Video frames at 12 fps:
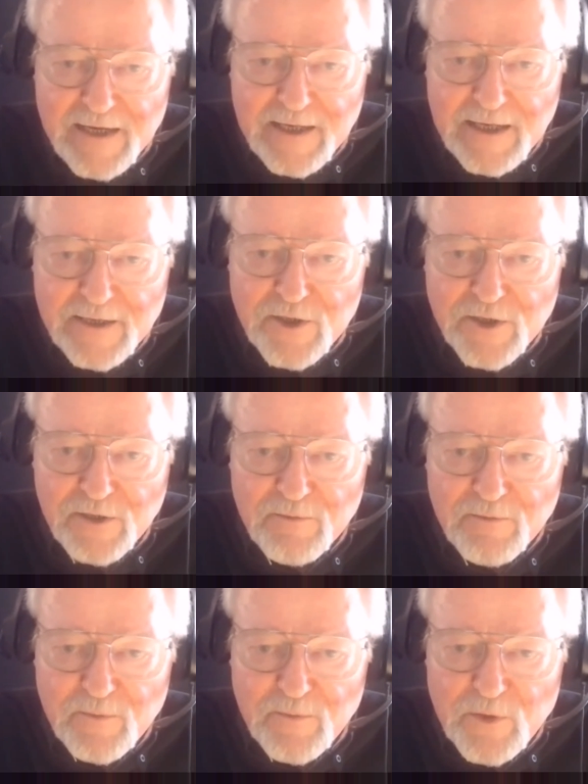into
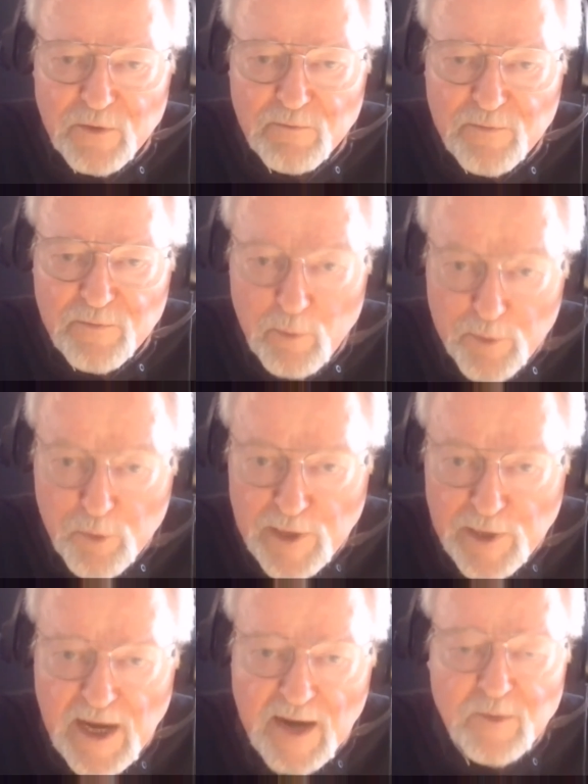there were
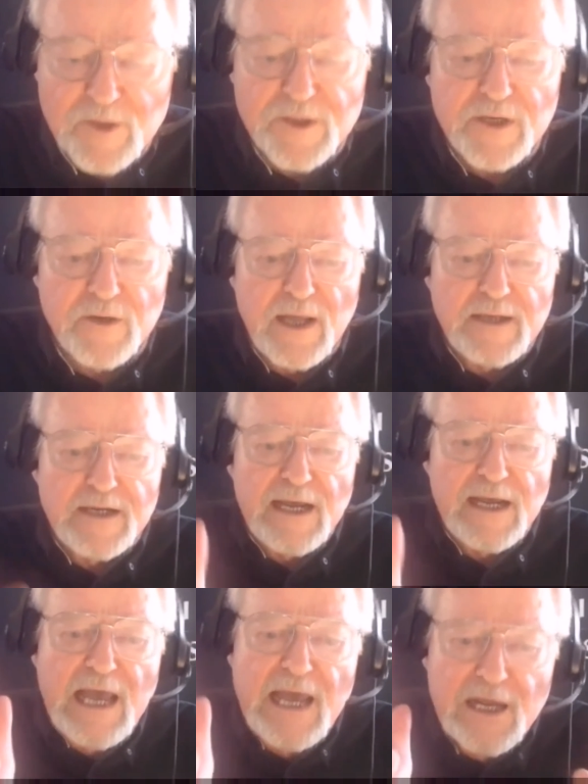3 cameras there that
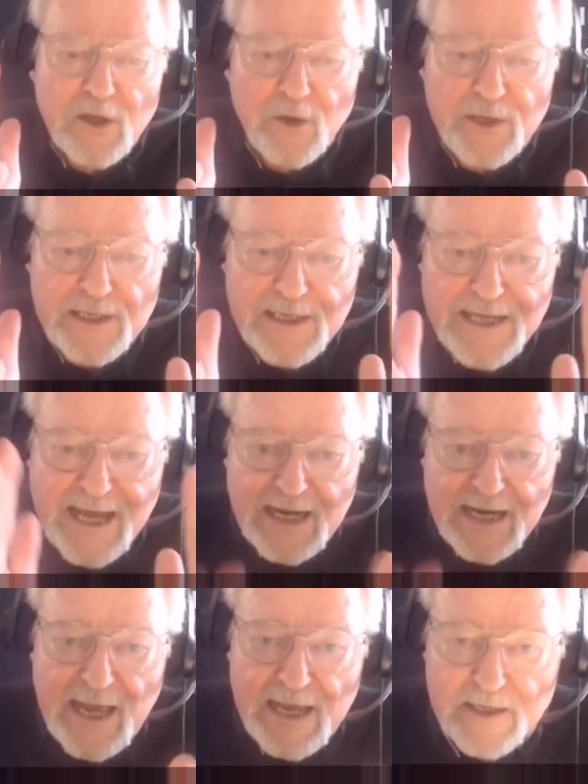day, looking dead
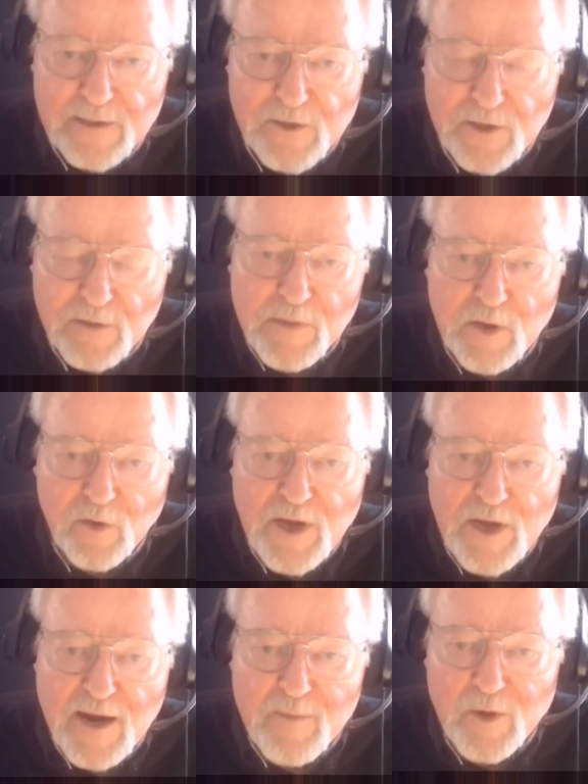ahead into the middle
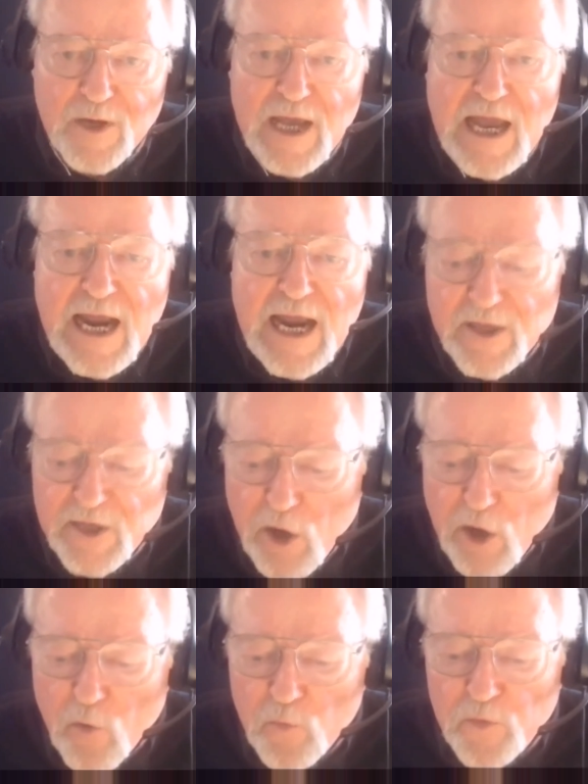camera. And the
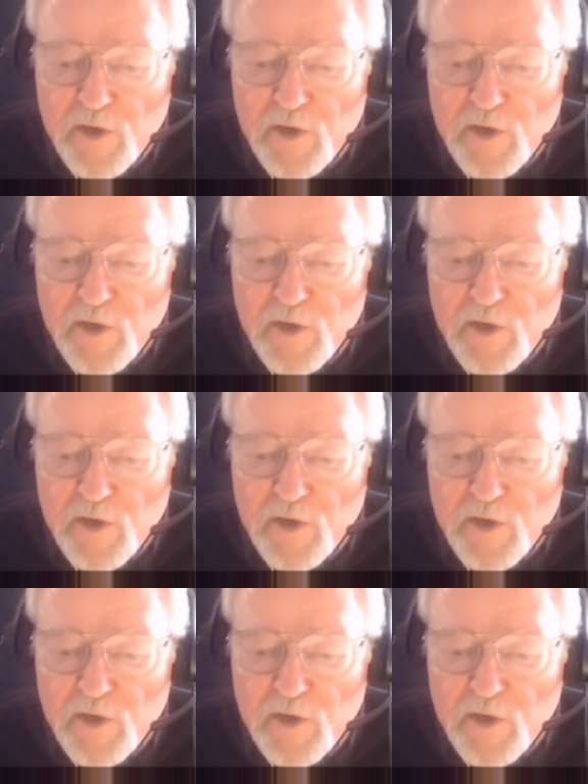only